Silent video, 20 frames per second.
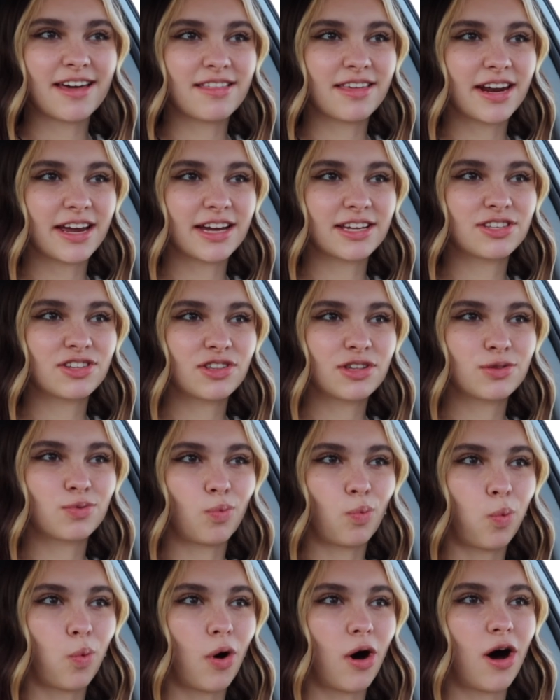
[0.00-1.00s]
and then I get to this
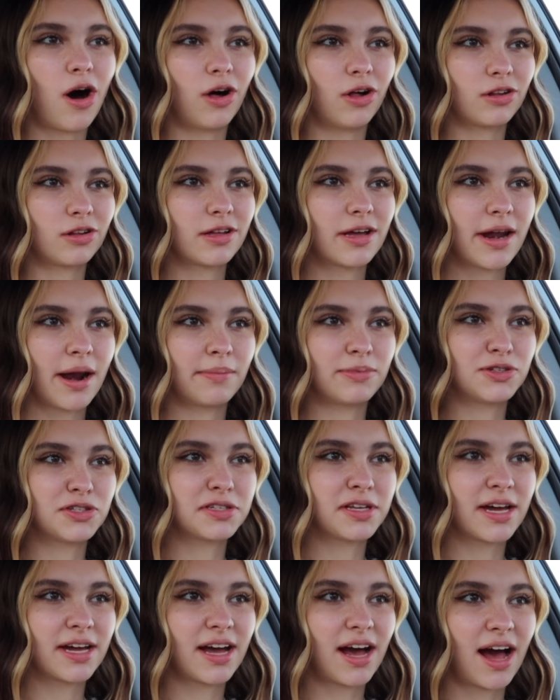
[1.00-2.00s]
wall and I'm
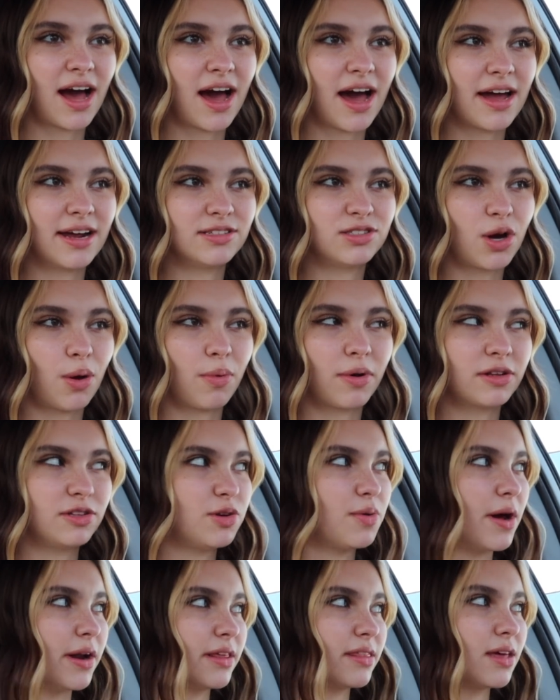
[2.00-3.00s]
just like, I don't want
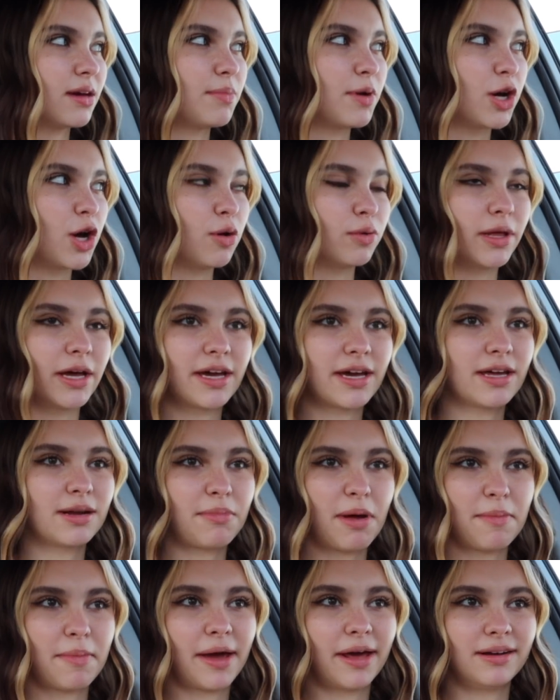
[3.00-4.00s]
to do anything but go lay in
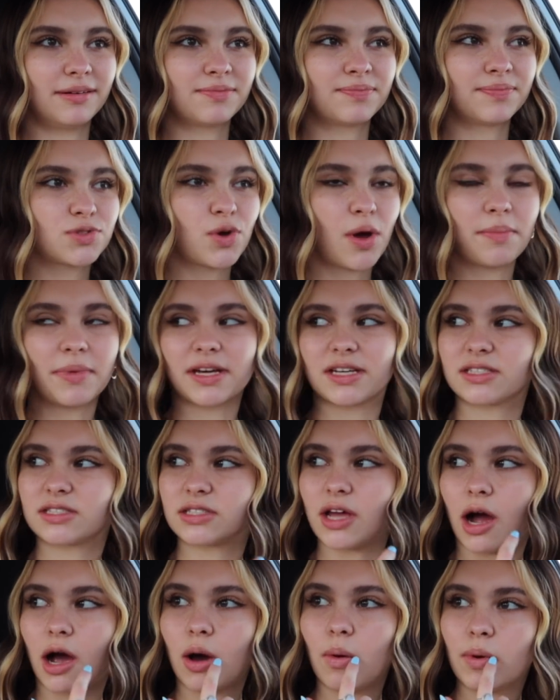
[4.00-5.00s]
my bed. So I'm like
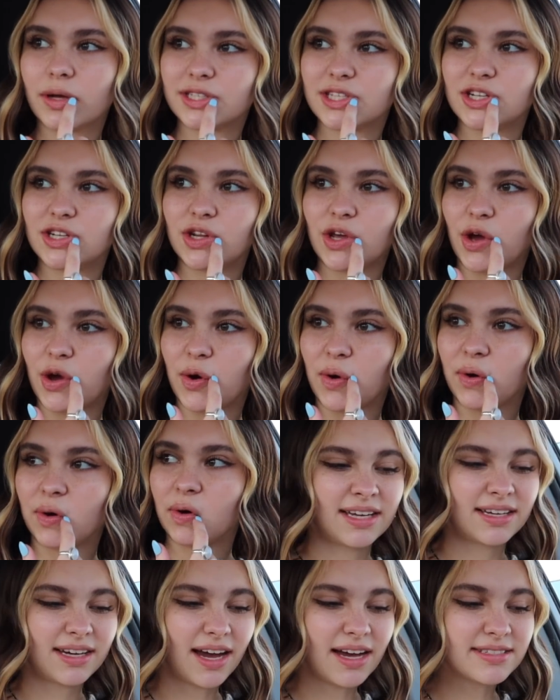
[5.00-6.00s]
stuck on what to do.
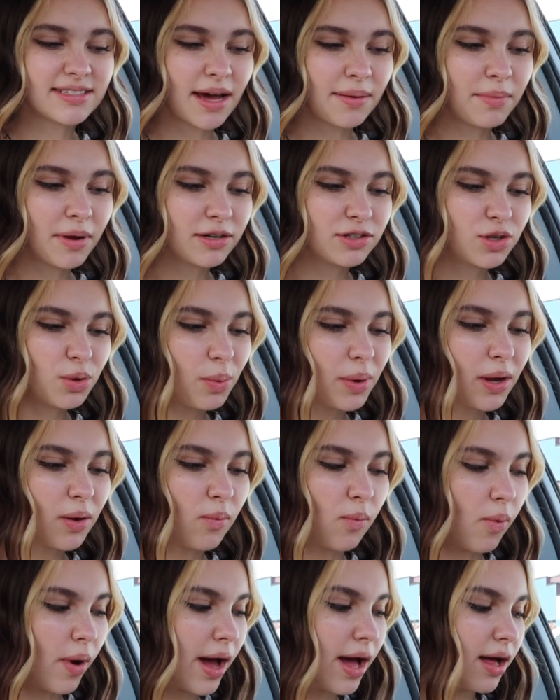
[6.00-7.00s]
Guys, I'm not
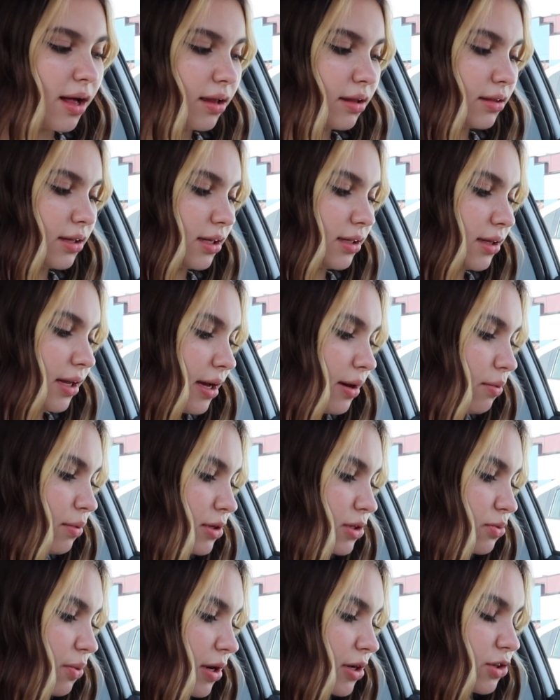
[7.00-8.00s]
doing well. Like,
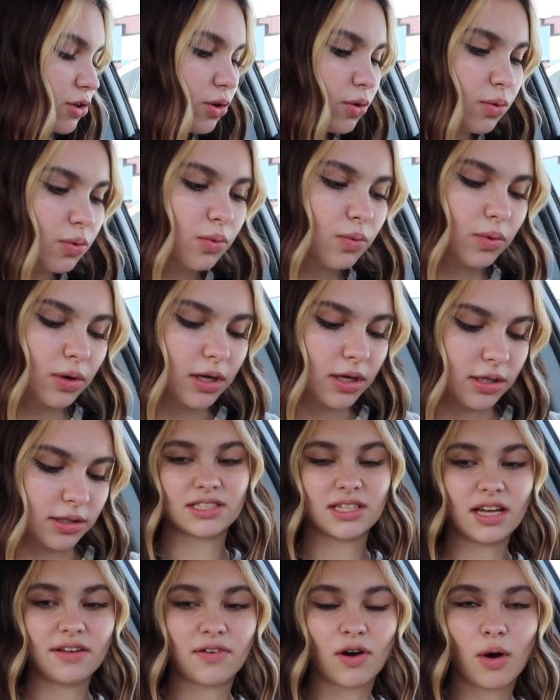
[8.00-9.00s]
what do I do?
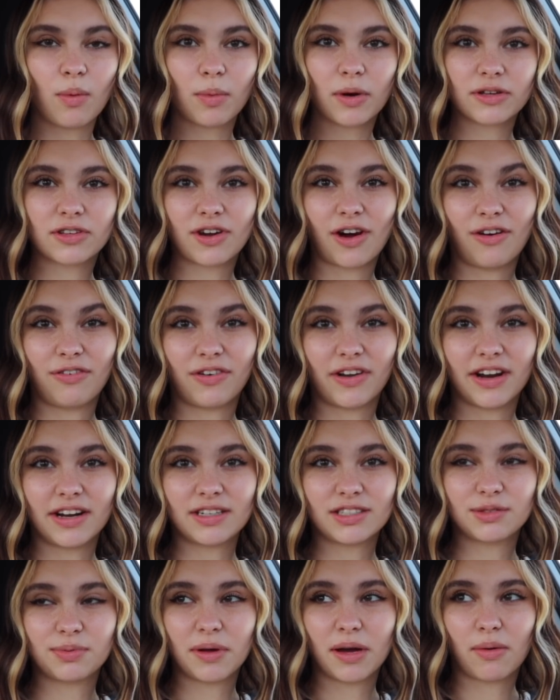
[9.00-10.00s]
Still have homework to go
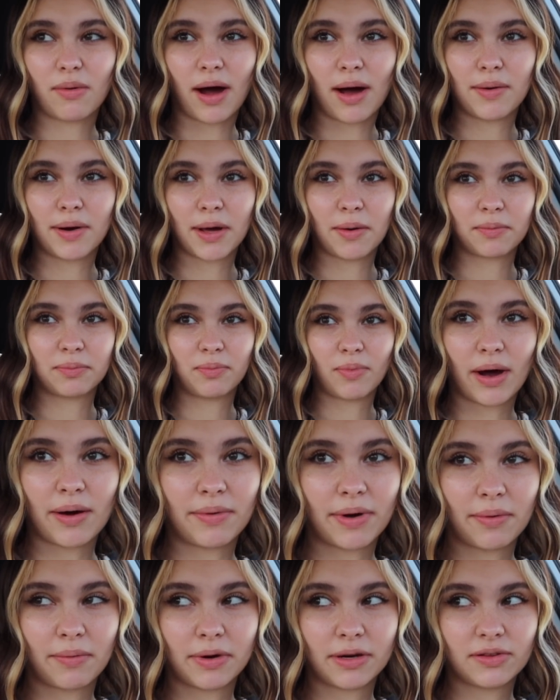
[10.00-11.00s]
finish. Like, why would I
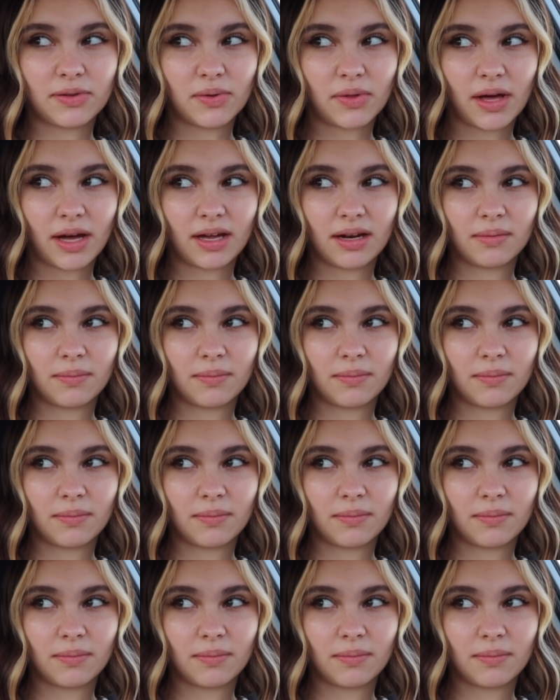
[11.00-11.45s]
want to do that?